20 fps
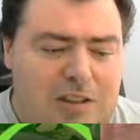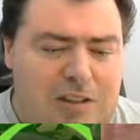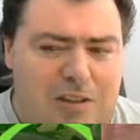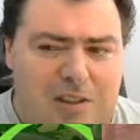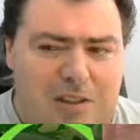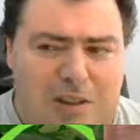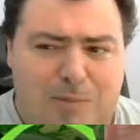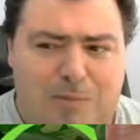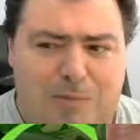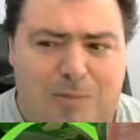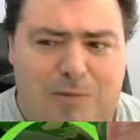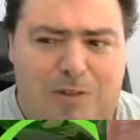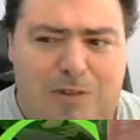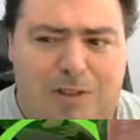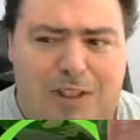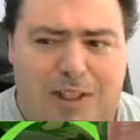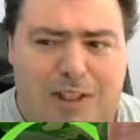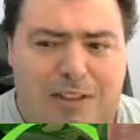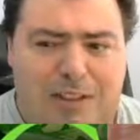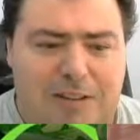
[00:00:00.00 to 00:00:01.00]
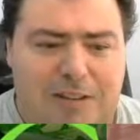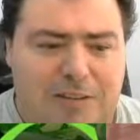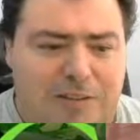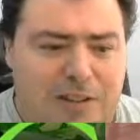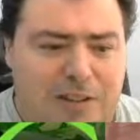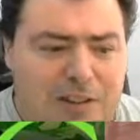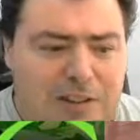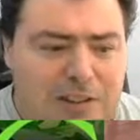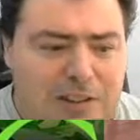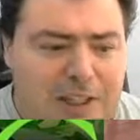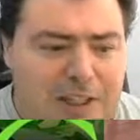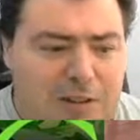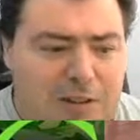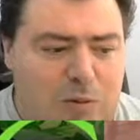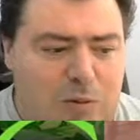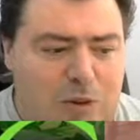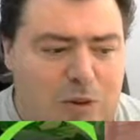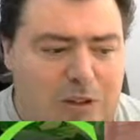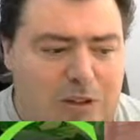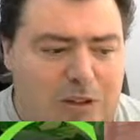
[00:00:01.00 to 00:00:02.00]
So I'm trying to figure out
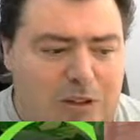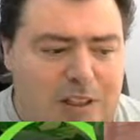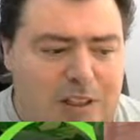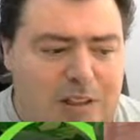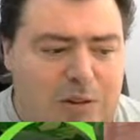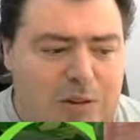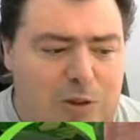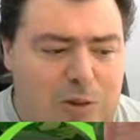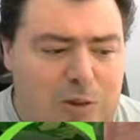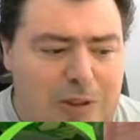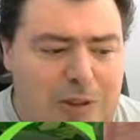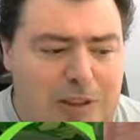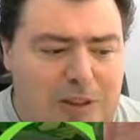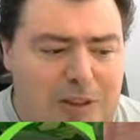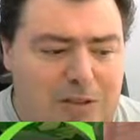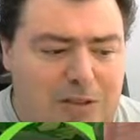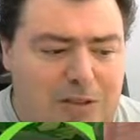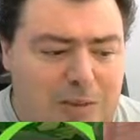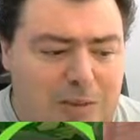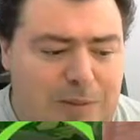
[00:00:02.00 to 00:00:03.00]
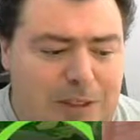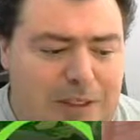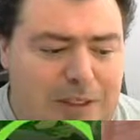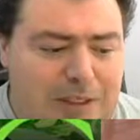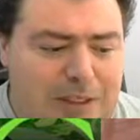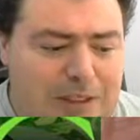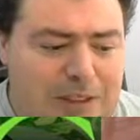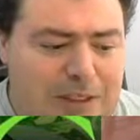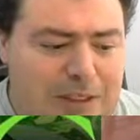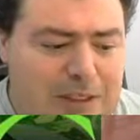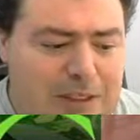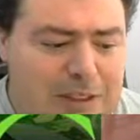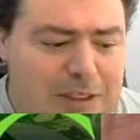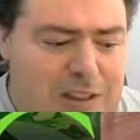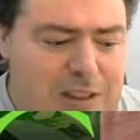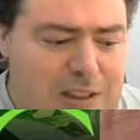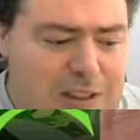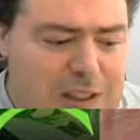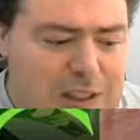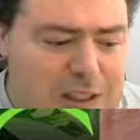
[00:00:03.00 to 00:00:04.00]
where they're getting 2 billion from.
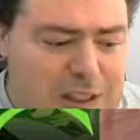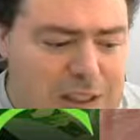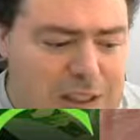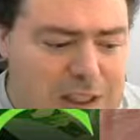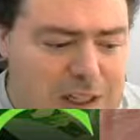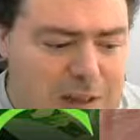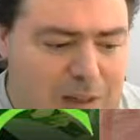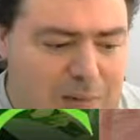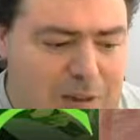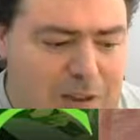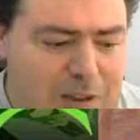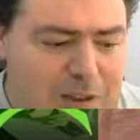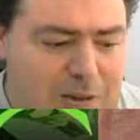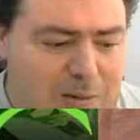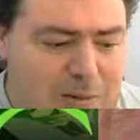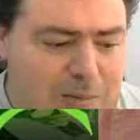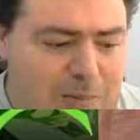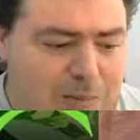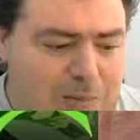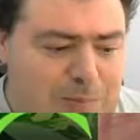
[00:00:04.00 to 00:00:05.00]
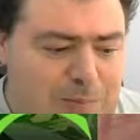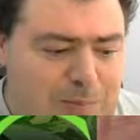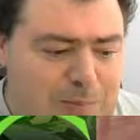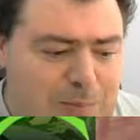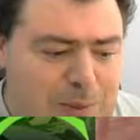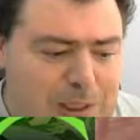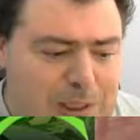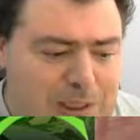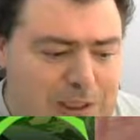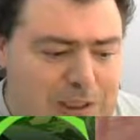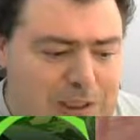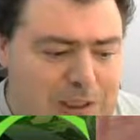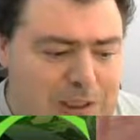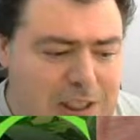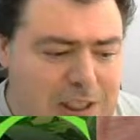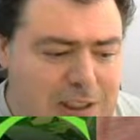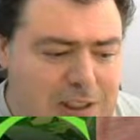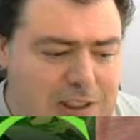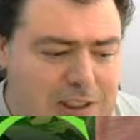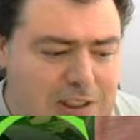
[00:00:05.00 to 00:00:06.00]
I'm gonna price
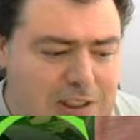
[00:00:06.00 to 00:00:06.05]
check.